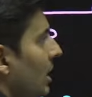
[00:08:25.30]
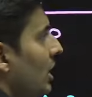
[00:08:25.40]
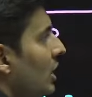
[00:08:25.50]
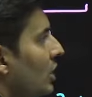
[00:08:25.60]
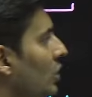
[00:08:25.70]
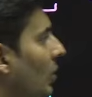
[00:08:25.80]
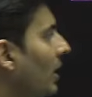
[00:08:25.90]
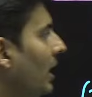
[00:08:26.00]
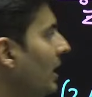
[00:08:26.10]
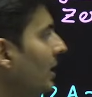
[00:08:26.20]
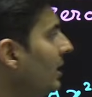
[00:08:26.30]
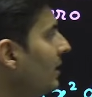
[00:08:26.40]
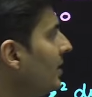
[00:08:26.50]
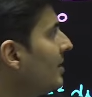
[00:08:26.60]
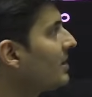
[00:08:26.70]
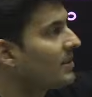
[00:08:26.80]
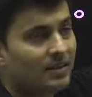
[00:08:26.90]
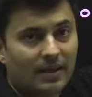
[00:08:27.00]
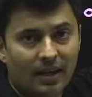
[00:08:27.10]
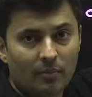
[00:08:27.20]
So in this
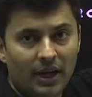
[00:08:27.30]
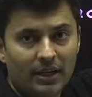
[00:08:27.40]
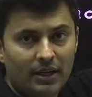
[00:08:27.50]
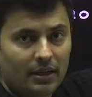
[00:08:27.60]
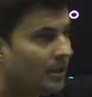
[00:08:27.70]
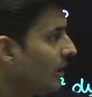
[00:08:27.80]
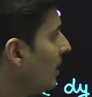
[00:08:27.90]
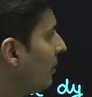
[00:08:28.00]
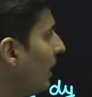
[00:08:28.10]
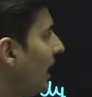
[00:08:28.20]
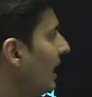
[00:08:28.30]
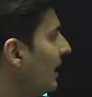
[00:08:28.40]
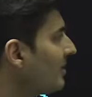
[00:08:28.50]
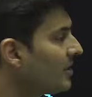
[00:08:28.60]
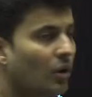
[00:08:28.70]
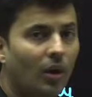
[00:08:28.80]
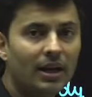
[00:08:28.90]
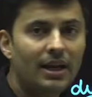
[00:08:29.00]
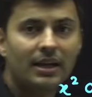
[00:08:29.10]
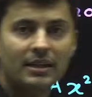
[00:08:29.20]
segment, my x coordinate is